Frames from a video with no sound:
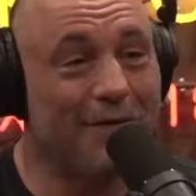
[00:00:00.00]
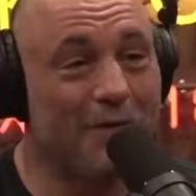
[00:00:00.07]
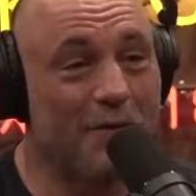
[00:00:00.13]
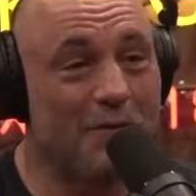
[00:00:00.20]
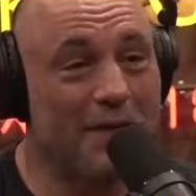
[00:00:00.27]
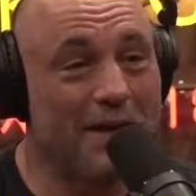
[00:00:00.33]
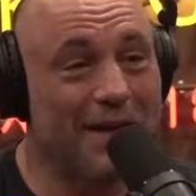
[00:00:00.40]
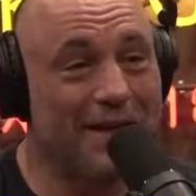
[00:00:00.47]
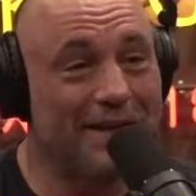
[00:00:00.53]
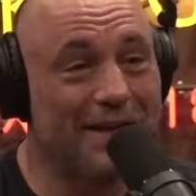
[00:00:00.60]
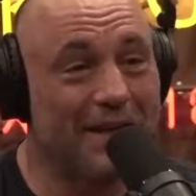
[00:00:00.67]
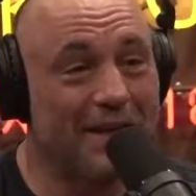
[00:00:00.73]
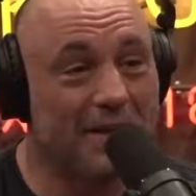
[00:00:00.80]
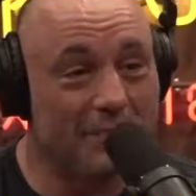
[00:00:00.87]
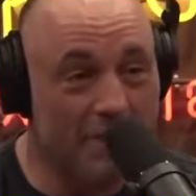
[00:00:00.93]
a weekend,
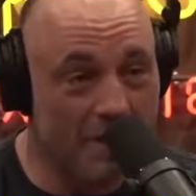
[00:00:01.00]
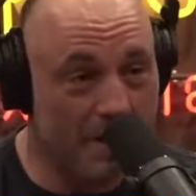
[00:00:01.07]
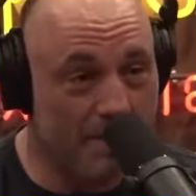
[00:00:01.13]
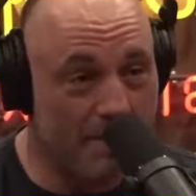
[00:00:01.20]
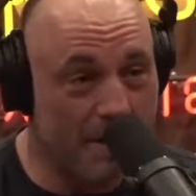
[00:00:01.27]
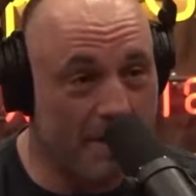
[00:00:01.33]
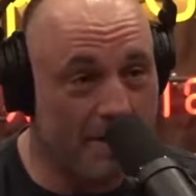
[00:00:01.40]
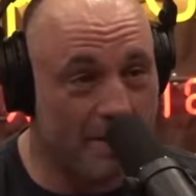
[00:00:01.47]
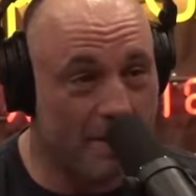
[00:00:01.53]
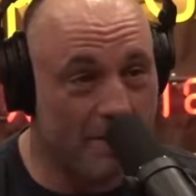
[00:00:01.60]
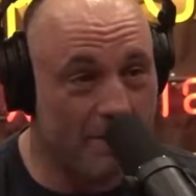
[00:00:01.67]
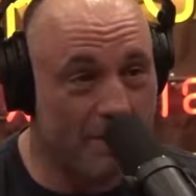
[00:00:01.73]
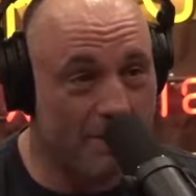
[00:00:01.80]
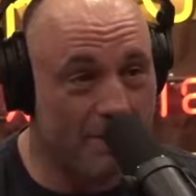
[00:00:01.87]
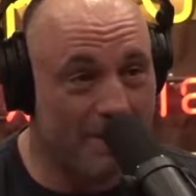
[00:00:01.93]
like, you want to get paid in
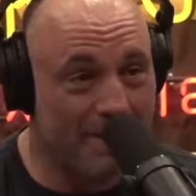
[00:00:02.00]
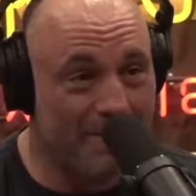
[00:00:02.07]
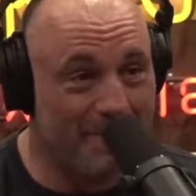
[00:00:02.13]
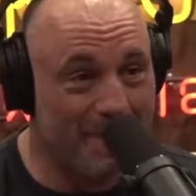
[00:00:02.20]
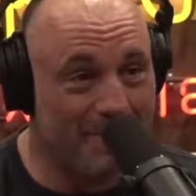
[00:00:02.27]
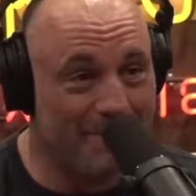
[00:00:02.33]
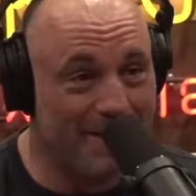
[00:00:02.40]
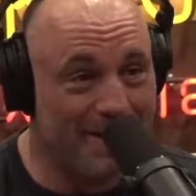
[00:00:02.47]
coke or you want to get paid in money?